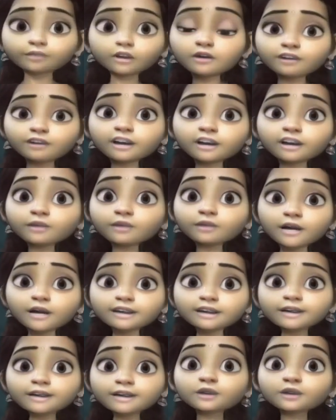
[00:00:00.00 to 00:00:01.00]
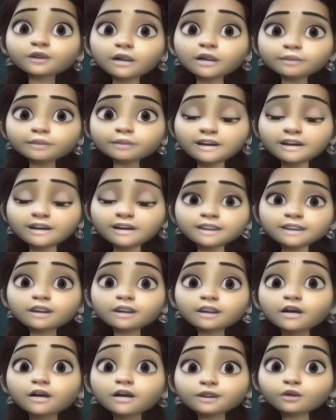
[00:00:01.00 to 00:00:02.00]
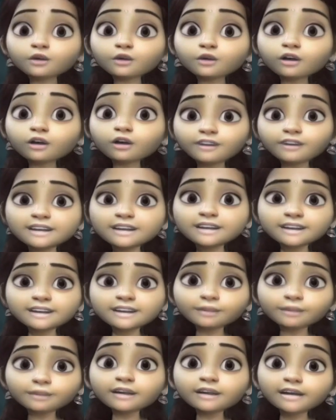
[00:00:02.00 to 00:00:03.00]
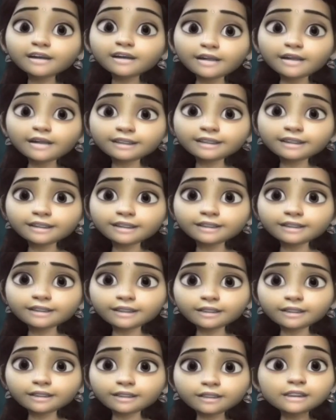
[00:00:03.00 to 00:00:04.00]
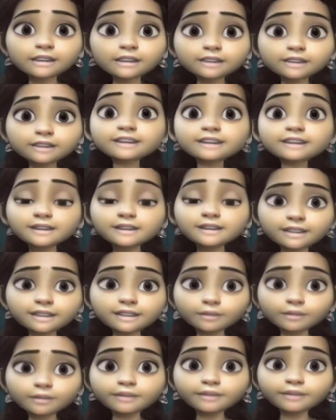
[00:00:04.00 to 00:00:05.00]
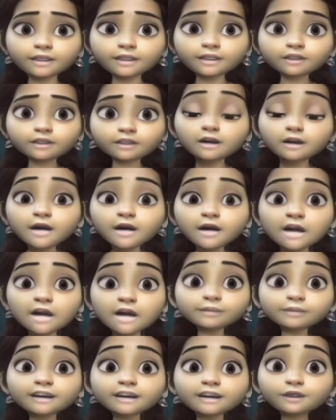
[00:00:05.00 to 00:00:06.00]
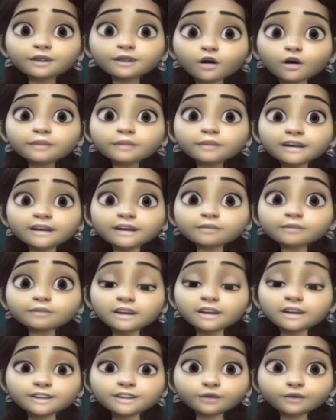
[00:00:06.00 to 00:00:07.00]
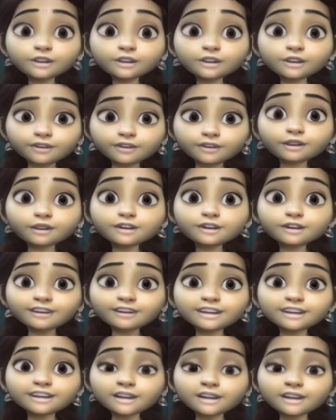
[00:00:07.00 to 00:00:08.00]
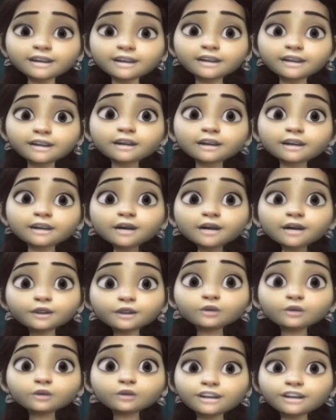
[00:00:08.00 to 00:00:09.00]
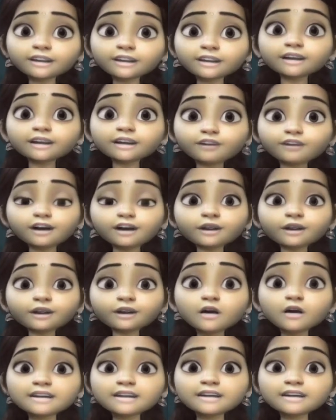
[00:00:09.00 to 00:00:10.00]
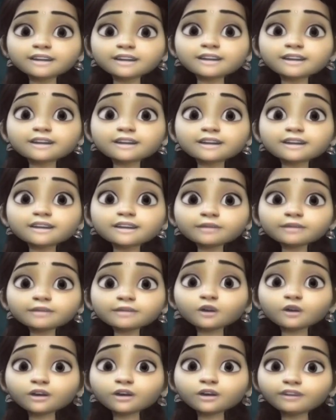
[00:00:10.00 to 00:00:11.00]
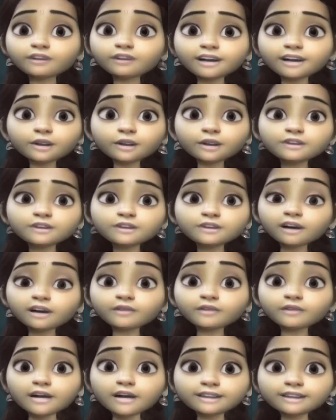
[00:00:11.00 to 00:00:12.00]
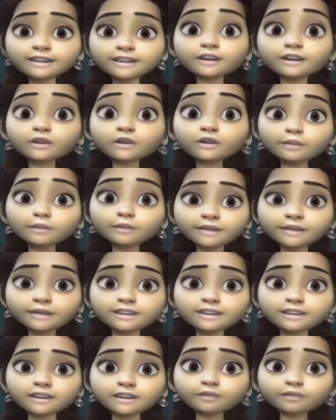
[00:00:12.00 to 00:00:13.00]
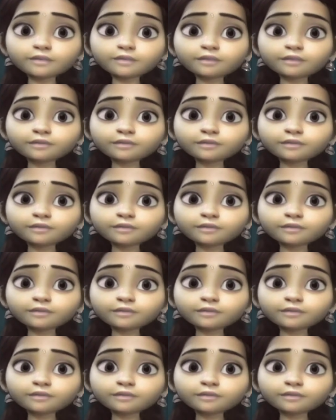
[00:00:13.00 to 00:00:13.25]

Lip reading: For quantitative comparison, don't waste time in calculating. Just compare. I made top 10 must-watch videos for GRE. Do check that video as I discuss some good videos for quantitative comparison.